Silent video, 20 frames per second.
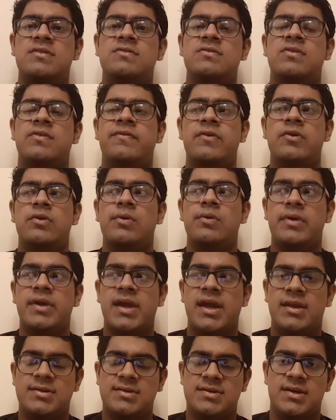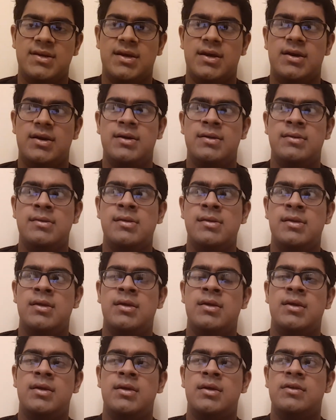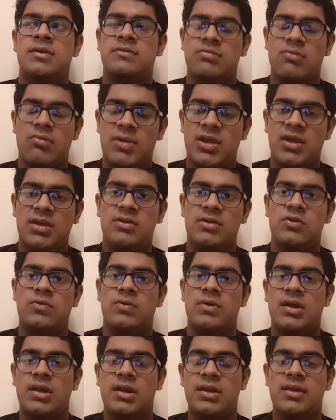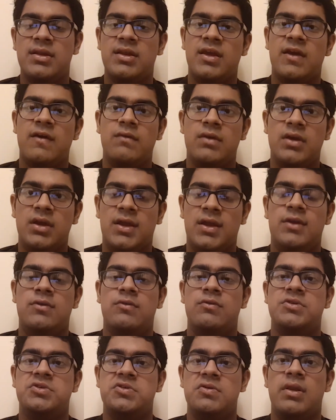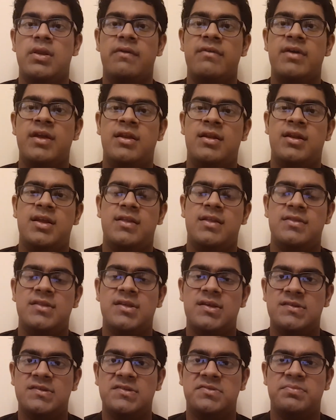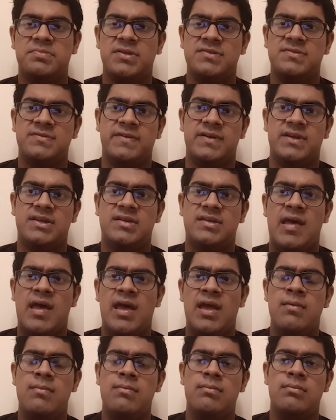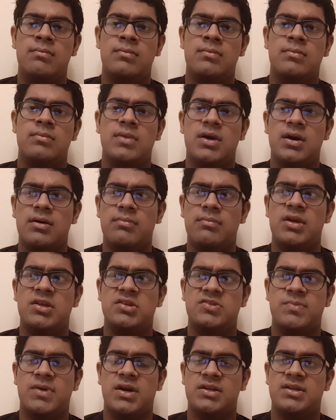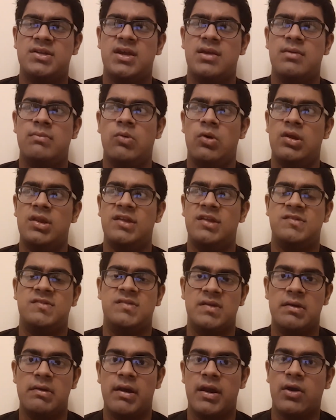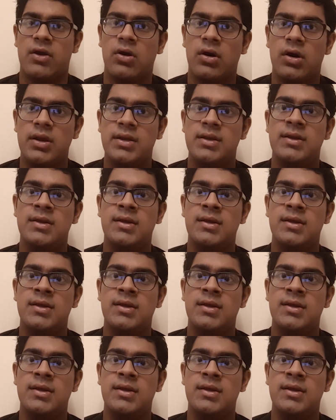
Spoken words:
So if you look at swimming, you get every individual event and there's a specific time, a benchmark time, or let's say a record,